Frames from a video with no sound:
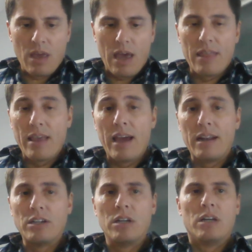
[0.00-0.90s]
and
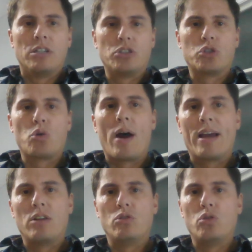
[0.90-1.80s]
then
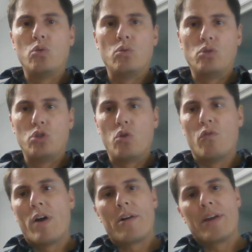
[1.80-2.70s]
trying to do two
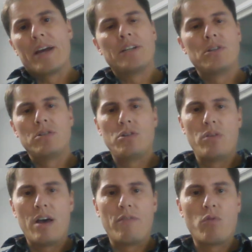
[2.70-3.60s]
variations to
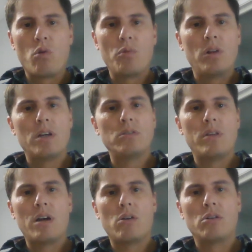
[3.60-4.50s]
that formula to
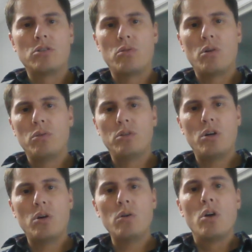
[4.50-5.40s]
that control
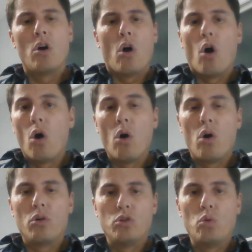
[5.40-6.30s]
dough,
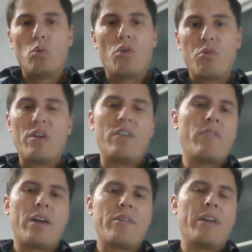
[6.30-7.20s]
or do three
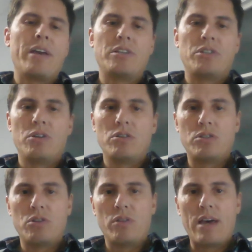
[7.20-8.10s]
variations
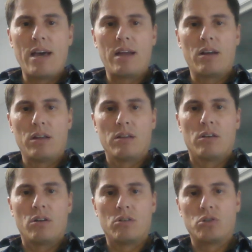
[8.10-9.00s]
to that
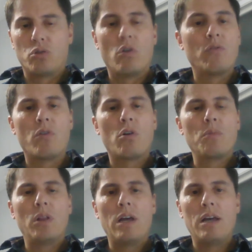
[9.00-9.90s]
control
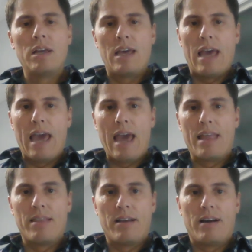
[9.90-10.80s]
formula
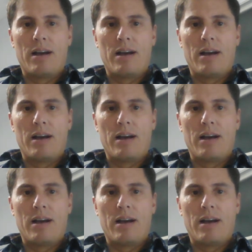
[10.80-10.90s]
and